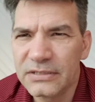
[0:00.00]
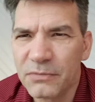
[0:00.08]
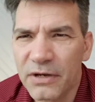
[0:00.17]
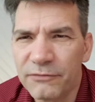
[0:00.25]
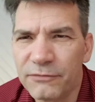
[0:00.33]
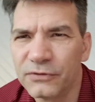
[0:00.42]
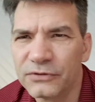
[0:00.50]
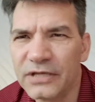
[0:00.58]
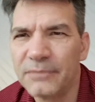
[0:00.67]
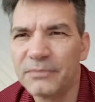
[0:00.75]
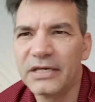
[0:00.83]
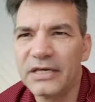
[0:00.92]
my
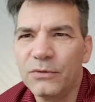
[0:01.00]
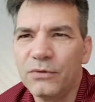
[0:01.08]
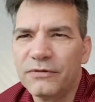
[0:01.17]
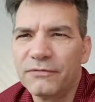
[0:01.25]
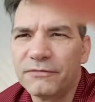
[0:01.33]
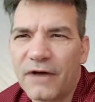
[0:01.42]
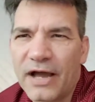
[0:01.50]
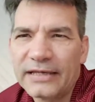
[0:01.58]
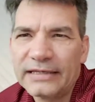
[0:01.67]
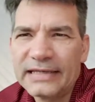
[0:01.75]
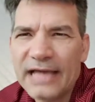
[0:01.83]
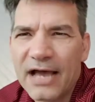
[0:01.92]
full-time gig. We
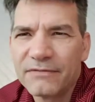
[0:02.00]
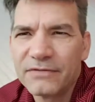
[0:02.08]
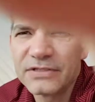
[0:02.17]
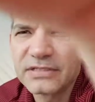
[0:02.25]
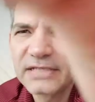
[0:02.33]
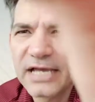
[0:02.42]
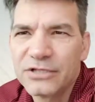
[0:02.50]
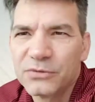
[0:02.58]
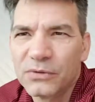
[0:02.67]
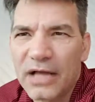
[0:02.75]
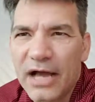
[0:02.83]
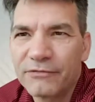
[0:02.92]
finally have a
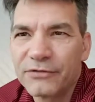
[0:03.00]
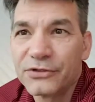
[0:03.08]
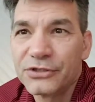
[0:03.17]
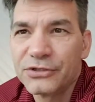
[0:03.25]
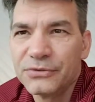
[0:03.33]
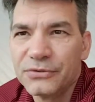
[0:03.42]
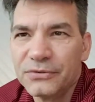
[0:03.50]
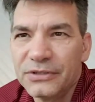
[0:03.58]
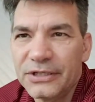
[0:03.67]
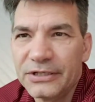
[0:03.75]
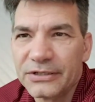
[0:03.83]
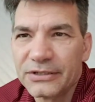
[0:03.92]
schedule after 2
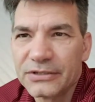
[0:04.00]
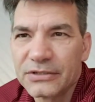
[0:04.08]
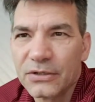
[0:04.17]
years.